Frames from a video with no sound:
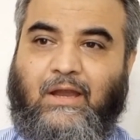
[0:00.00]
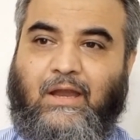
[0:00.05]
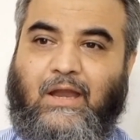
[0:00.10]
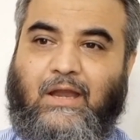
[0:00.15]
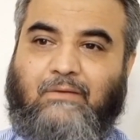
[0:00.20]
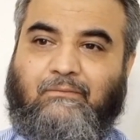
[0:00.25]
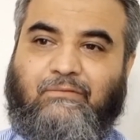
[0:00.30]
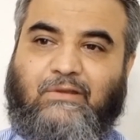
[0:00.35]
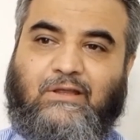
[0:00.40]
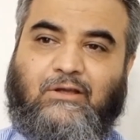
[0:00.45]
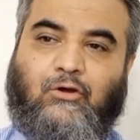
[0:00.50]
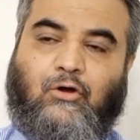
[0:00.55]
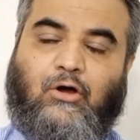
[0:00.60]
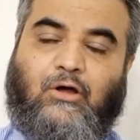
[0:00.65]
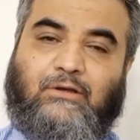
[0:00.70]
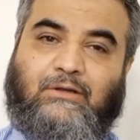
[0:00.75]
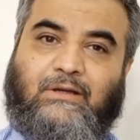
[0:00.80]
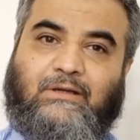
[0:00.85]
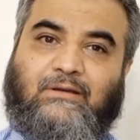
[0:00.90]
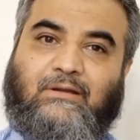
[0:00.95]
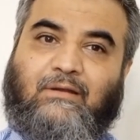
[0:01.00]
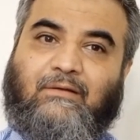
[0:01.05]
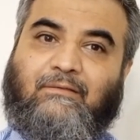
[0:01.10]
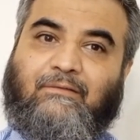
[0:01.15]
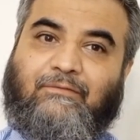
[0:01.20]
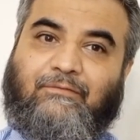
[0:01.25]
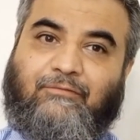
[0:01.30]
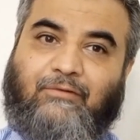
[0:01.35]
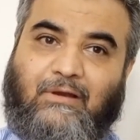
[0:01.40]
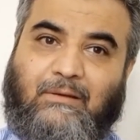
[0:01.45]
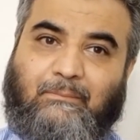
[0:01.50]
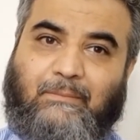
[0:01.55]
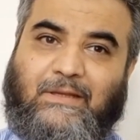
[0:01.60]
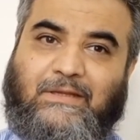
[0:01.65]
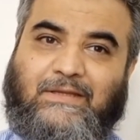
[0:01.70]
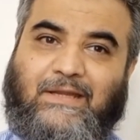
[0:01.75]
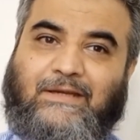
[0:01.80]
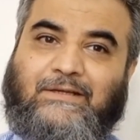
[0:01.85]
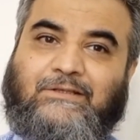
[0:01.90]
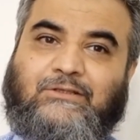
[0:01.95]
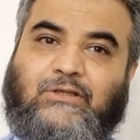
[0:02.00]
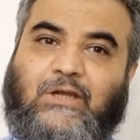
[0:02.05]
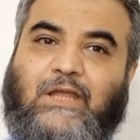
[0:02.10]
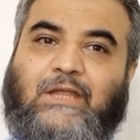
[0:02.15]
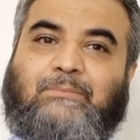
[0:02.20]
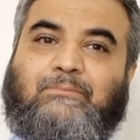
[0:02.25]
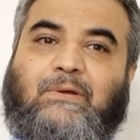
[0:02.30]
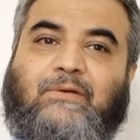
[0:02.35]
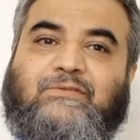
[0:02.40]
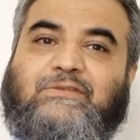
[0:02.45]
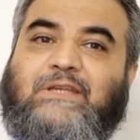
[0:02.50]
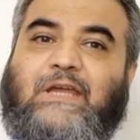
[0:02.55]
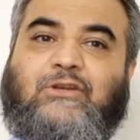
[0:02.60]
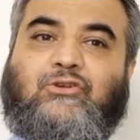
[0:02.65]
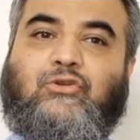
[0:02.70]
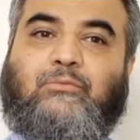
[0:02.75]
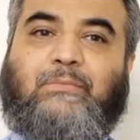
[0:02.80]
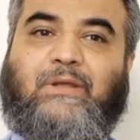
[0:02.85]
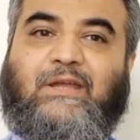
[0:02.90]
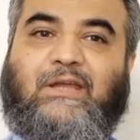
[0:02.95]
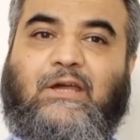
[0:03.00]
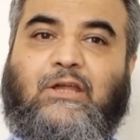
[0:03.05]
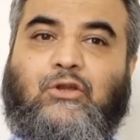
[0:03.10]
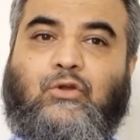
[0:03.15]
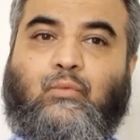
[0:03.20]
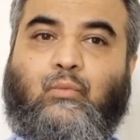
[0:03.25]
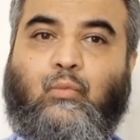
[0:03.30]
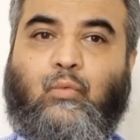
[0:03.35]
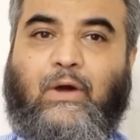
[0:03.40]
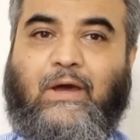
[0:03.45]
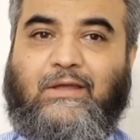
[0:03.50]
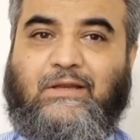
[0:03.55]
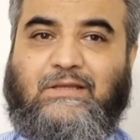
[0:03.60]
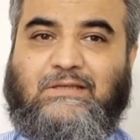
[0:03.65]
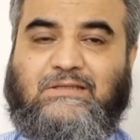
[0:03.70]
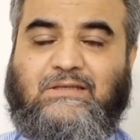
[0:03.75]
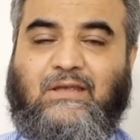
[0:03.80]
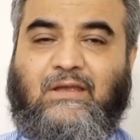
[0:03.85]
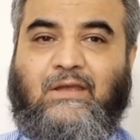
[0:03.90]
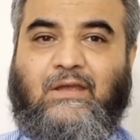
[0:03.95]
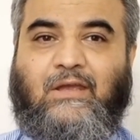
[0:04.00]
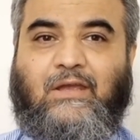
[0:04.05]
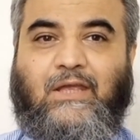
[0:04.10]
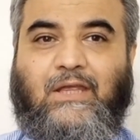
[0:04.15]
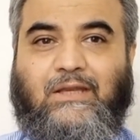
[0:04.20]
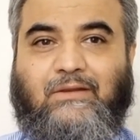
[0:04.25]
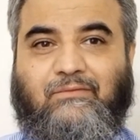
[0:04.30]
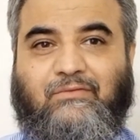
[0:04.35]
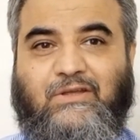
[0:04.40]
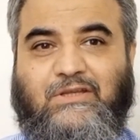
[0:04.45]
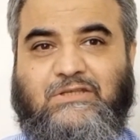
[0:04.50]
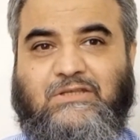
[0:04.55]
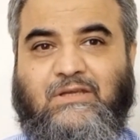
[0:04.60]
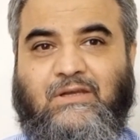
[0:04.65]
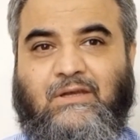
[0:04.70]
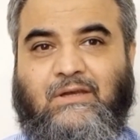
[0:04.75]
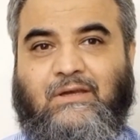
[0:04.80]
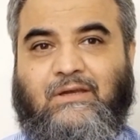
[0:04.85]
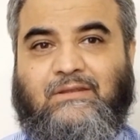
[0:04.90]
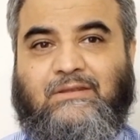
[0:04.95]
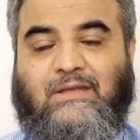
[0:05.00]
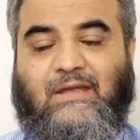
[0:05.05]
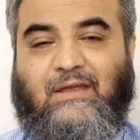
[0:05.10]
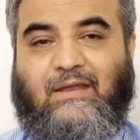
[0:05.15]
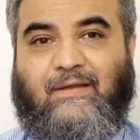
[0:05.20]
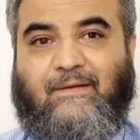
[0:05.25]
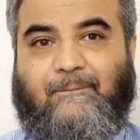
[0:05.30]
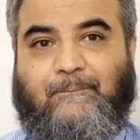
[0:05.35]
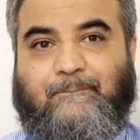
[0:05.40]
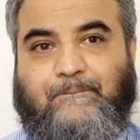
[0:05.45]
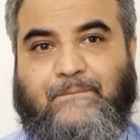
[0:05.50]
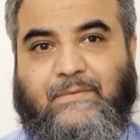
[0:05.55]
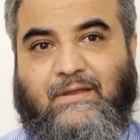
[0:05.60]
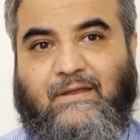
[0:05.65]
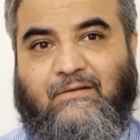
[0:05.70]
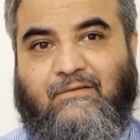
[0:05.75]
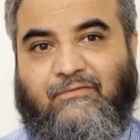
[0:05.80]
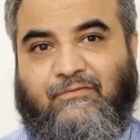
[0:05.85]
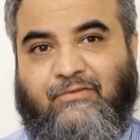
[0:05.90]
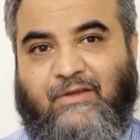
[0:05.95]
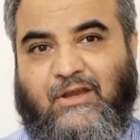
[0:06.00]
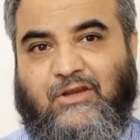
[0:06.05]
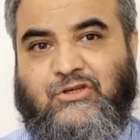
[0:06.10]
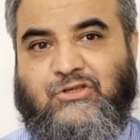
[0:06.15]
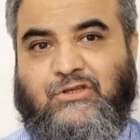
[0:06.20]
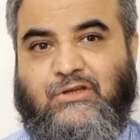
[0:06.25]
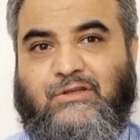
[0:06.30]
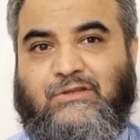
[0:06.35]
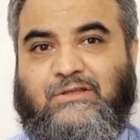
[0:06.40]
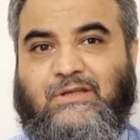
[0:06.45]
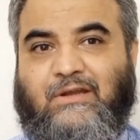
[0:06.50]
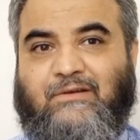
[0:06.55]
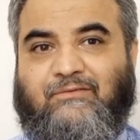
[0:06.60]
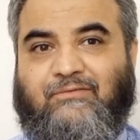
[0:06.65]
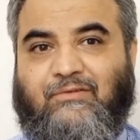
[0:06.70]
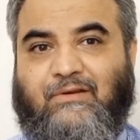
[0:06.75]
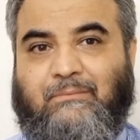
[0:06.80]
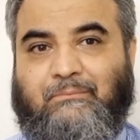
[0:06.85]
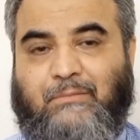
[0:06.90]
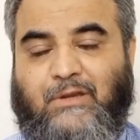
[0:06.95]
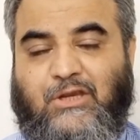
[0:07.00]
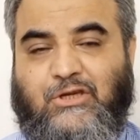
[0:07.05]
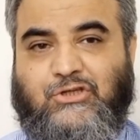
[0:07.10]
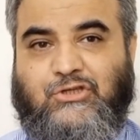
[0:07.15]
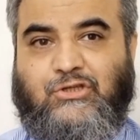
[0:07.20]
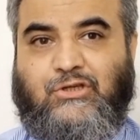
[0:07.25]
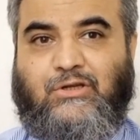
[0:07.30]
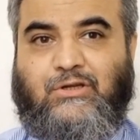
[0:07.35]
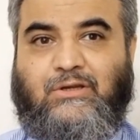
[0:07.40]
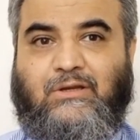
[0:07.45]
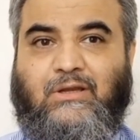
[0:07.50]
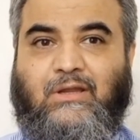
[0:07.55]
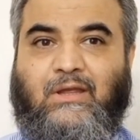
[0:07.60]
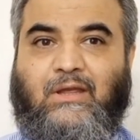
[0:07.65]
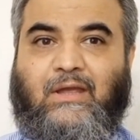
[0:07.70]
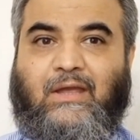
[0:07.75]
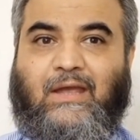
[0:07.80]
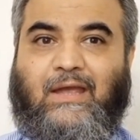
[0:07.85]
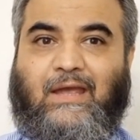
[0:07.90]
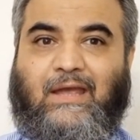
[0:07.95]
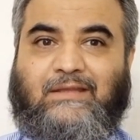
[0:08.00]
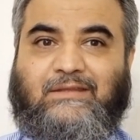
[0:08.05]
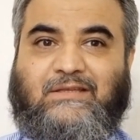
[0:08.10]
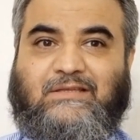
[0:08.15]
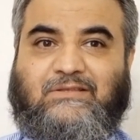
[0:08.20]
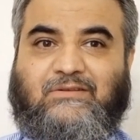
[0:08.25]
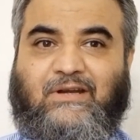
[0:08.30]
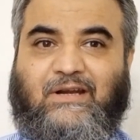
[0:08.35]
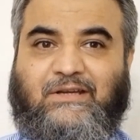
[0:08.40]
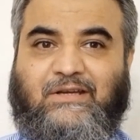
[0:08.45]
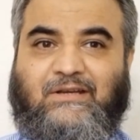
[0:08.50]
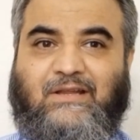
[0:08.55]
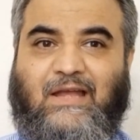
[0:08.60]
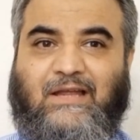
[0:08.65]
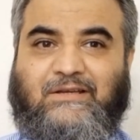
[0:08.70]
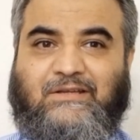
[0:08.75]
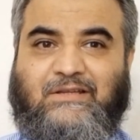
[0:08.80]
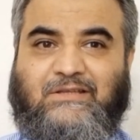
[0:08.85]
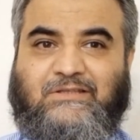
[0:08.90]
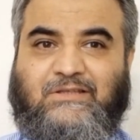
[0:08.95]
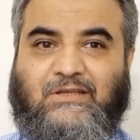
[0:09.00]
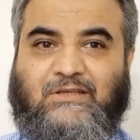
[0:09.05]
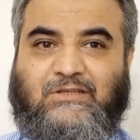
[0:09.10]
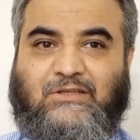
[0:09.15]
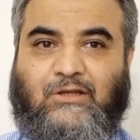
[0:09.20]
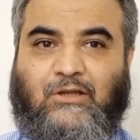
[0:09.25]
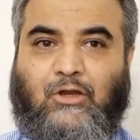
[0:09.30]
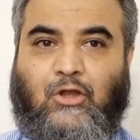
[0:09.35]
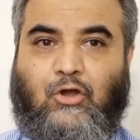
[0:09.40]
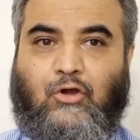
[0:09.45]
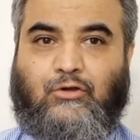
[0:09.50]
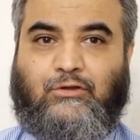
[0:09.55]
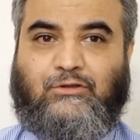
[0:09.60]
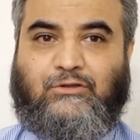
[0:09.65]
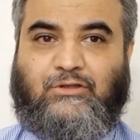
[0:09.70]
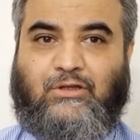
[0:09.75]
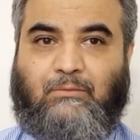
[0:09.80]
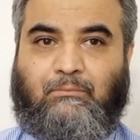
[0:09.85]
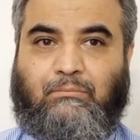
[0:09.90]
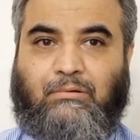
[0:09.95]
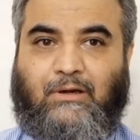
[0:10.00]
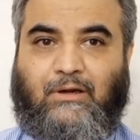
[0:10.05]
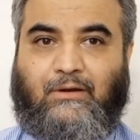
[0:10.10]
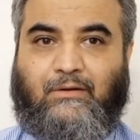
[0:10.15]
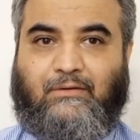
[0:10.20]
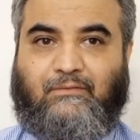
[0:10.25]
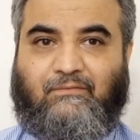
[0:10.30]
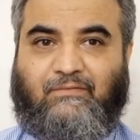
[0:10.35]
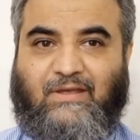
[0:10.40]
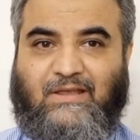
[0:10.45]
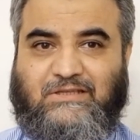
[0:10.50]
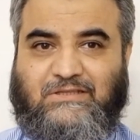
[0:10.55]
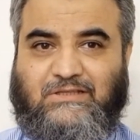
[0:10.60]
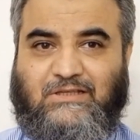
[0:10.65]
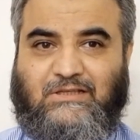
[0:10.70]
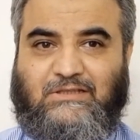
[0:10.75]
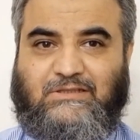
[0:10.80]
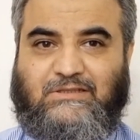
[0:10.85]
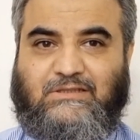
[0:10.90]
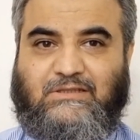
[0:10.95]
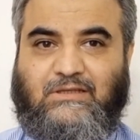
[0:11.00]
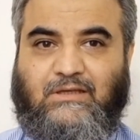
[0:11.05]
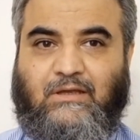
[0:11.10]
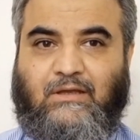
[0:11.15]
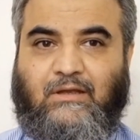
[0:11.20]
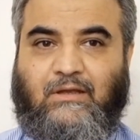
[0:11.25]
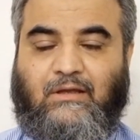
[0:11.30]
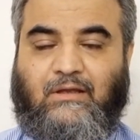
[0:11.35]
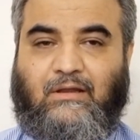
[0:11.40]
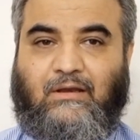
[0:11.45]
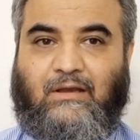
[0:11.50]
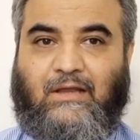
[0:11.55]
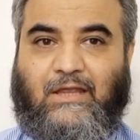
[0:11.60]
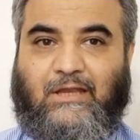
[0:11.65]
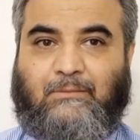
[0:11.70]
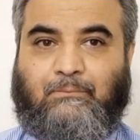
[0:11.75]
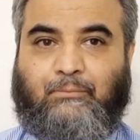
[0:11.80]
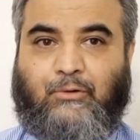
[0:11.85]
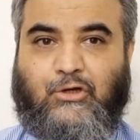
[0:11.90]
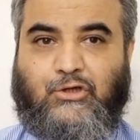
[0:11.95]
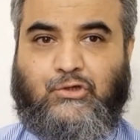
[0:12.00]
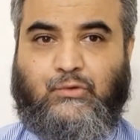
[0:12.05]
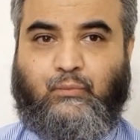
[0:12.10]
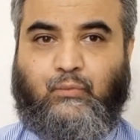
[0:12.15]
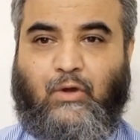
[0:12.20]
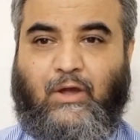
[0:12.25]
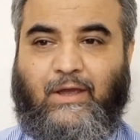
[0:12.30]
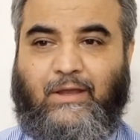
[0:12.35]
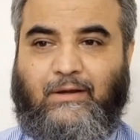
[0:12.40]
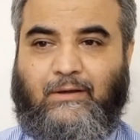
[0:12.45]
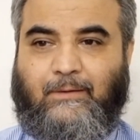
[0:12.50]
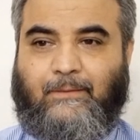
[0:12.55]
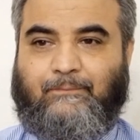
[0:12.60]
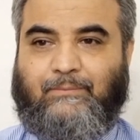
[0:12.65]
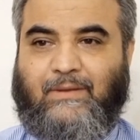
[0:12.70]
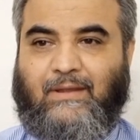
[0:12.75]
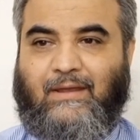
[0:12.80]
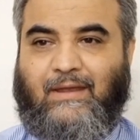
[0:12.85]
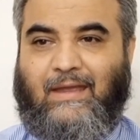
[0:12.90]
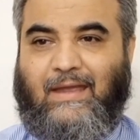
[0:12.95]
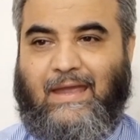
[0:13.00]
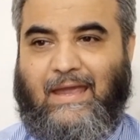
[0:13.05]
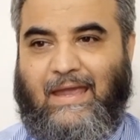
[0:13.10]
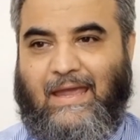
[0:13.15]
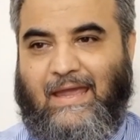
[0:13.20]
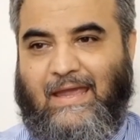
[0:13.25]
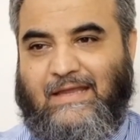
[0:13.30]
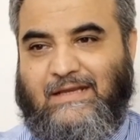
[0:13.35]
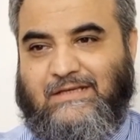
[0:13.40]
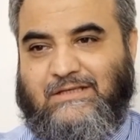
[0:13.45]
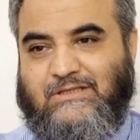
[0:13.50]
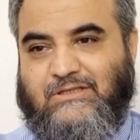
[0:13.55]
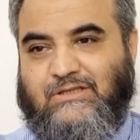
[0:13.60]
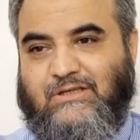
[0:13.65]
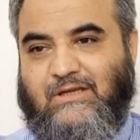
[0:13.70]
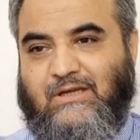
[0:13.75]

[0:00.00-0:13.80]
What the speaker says: and we call it fulminant type of cytomegalovirus, in which the infection, the inflammation, and this retinitis is along the blood vessels like brush fire, and